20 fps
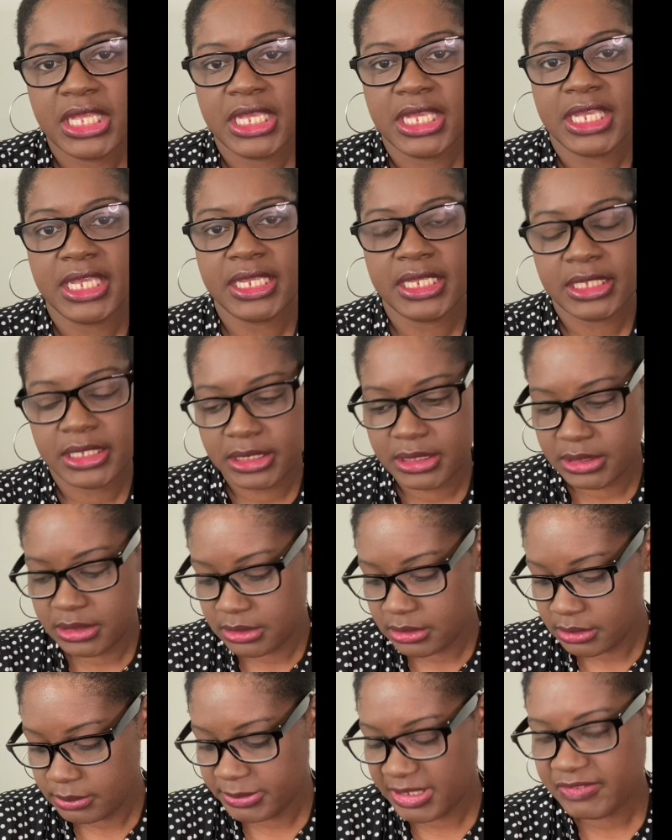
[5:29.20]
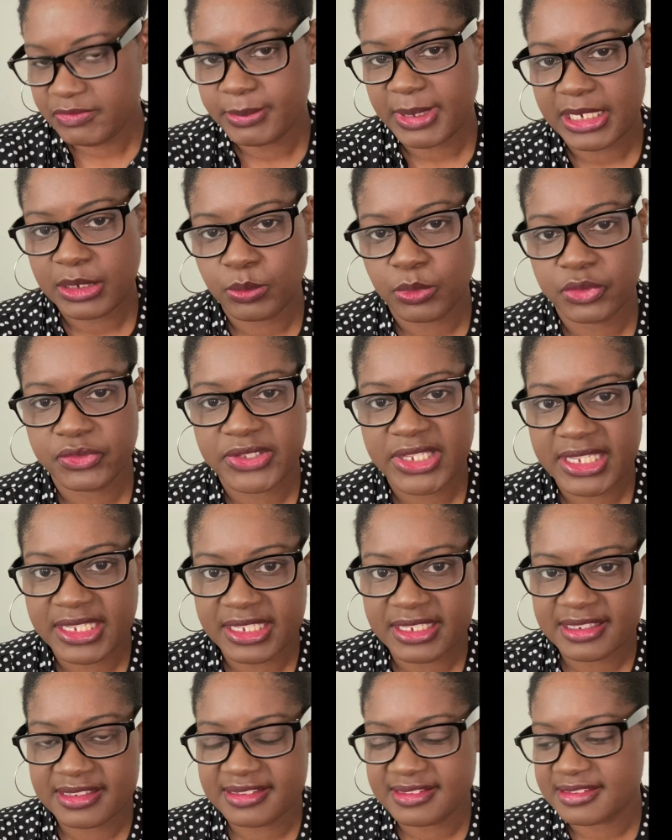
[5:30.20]
And Bath & Body Works
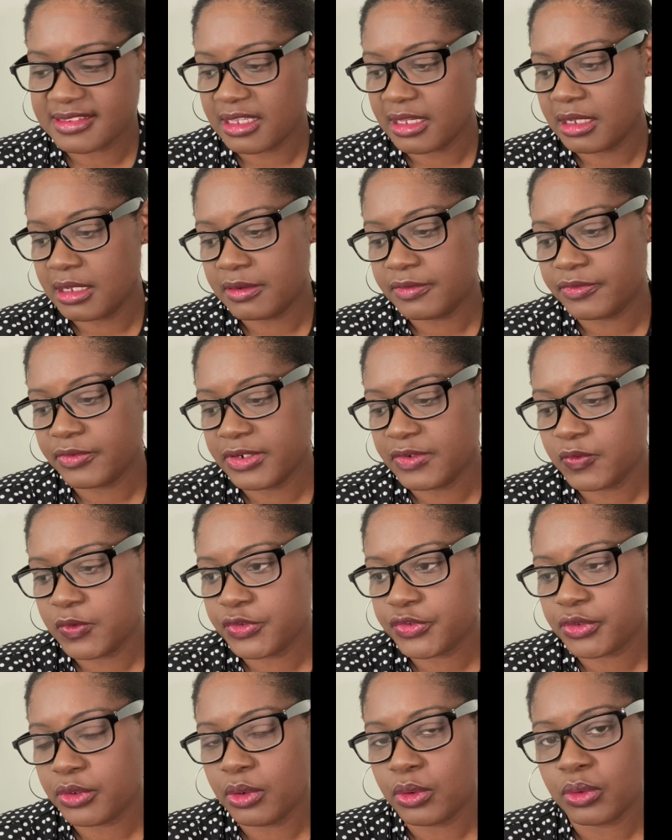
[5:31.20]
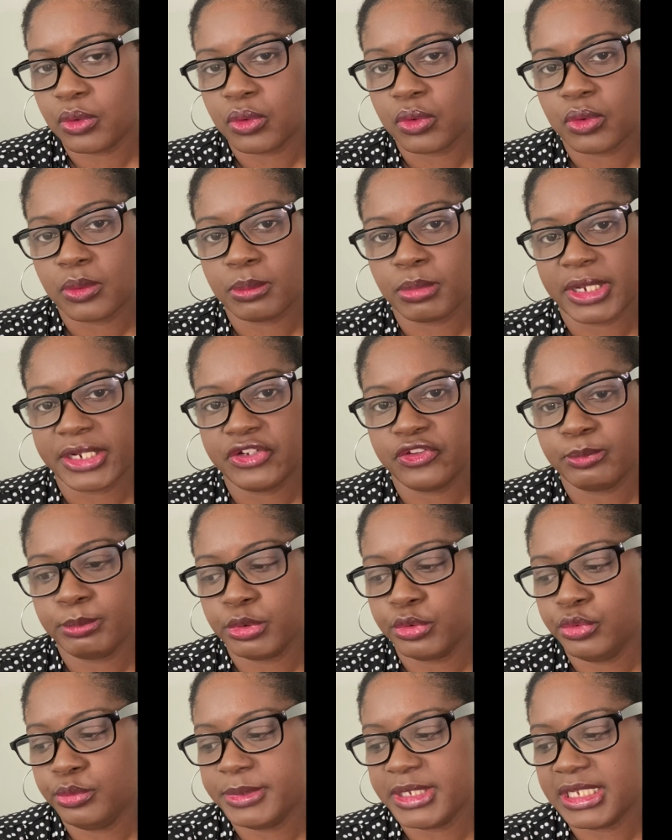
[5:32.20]
has a fragrance called Brightest
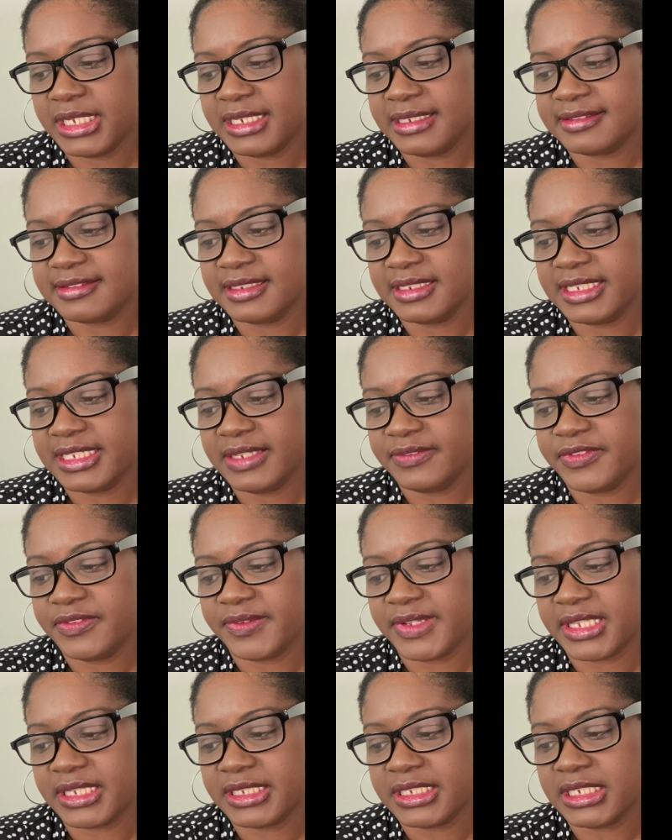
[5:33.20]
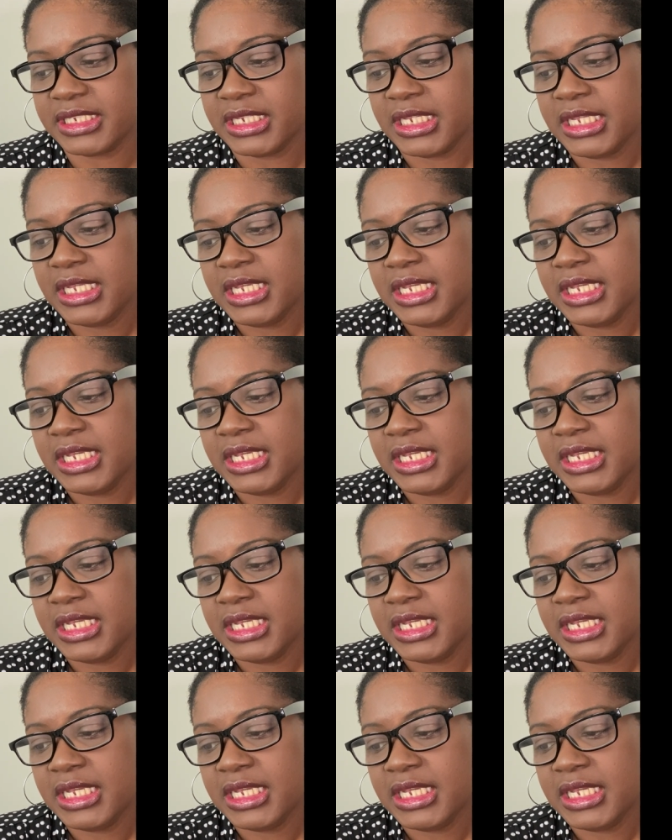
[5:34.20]
Bloom that has Lily of the Valley.